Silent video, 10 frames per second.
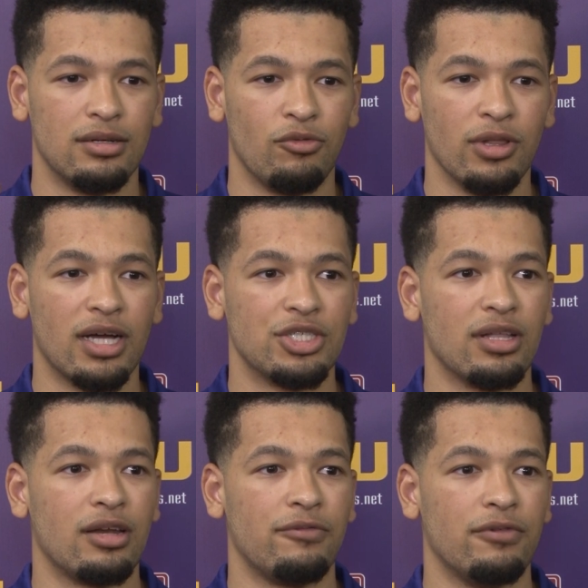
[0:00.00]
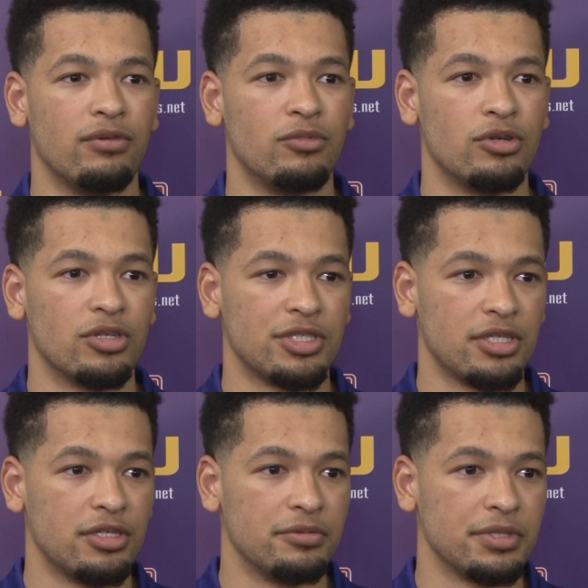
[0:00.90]
We watch a lot of film on
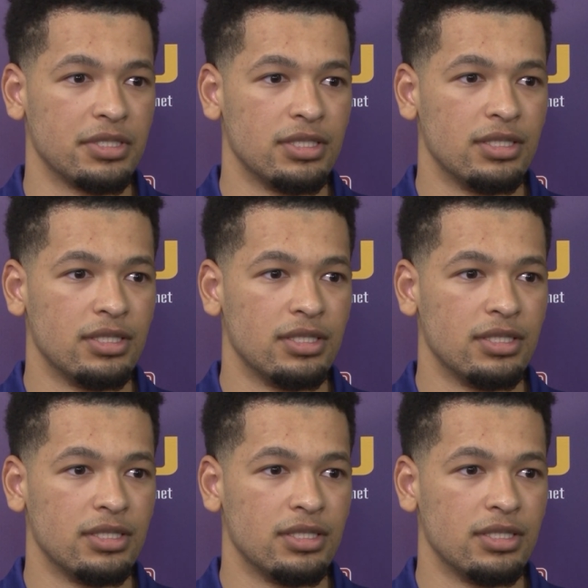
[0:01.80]
ourselves.